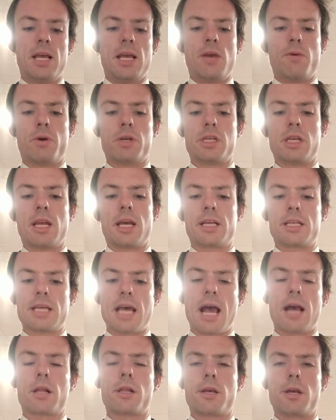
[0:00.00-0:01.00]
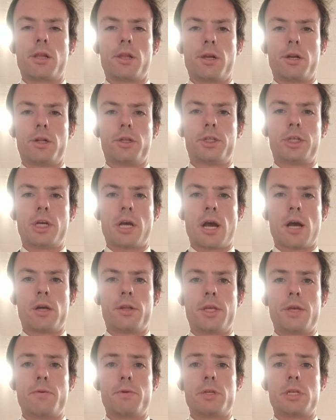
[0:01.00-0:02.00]
He wasn't exactly a little
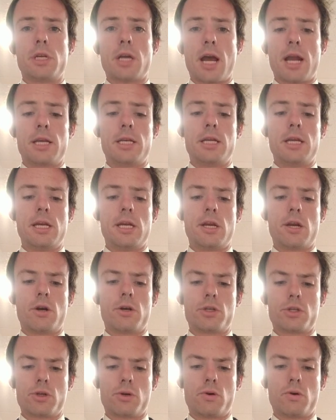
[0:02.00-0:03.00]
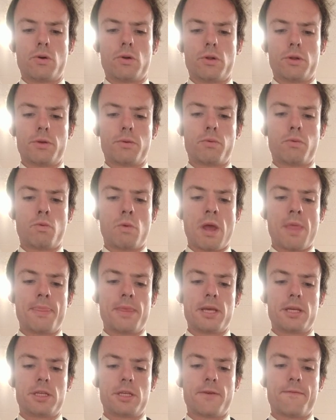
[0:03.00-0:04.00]
child. He was 19 years old when
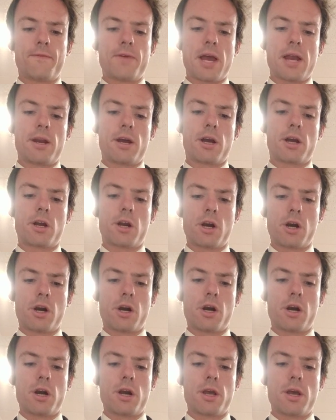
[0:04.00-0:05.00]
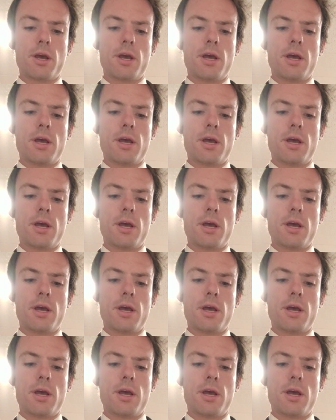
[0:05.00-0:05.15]
this event occurred.